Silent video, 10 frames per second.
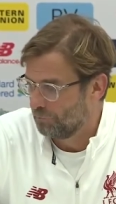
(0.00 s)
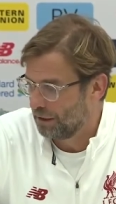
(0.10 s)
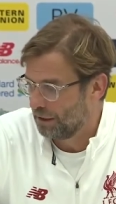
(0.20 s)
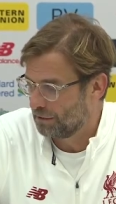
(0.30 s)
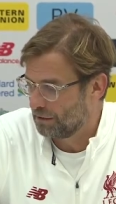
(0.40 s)

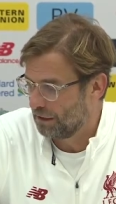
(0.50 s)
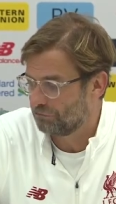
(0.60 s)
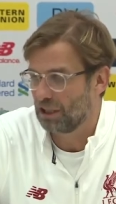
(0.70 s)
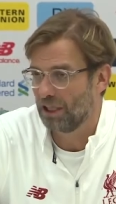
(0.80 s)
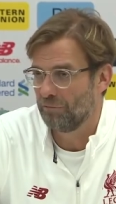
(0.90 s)
we had
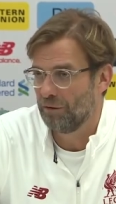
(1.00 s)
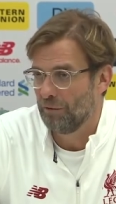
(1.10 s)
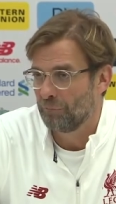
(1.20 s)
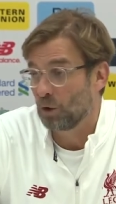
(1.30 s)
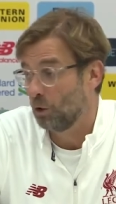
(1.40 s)
enough time,
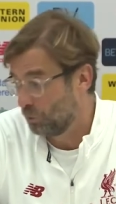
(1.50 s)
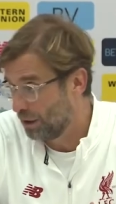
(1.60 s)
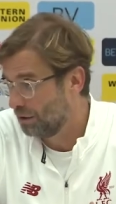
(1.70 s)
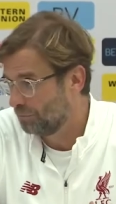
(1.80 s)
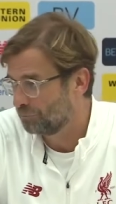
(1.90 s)
or
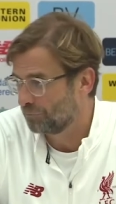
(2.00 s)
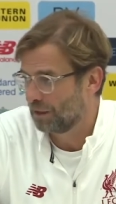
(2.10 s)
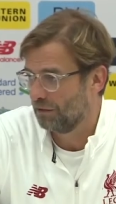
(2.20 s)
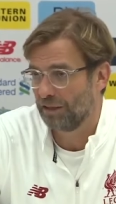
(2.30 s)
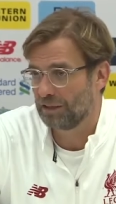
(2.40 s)
will
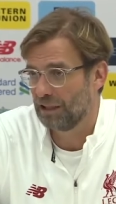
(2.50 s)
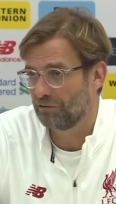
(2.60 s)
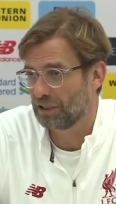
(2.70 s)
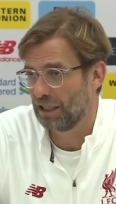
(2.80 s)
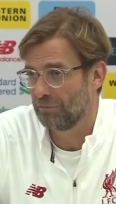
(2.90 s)
have had
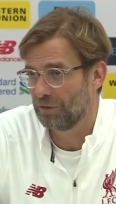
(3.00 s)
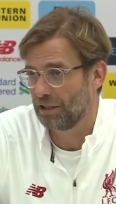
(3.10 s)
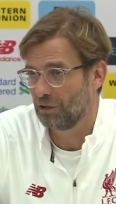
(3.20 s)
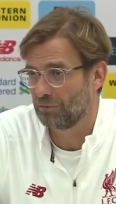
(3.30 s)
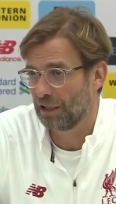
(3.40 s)
enough time
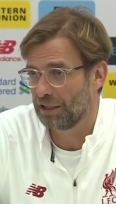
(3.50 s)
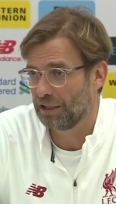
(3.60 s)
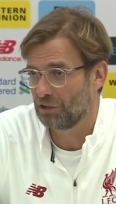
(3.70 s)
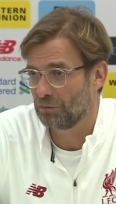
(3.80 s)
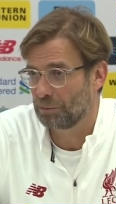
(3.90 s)
then on
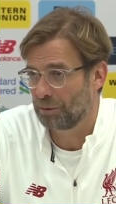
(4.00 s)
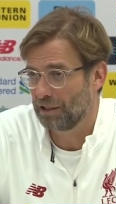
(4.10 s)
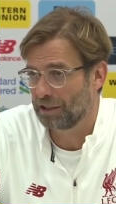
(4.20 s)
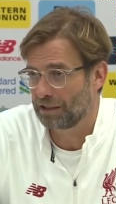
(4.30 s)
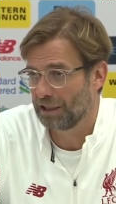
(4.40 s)
Monday to
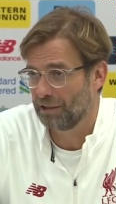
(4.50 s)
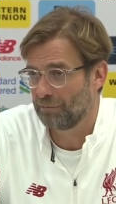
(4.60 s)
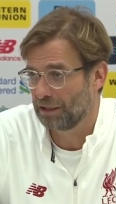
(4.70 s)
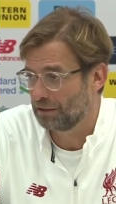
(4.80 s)
prepare that game.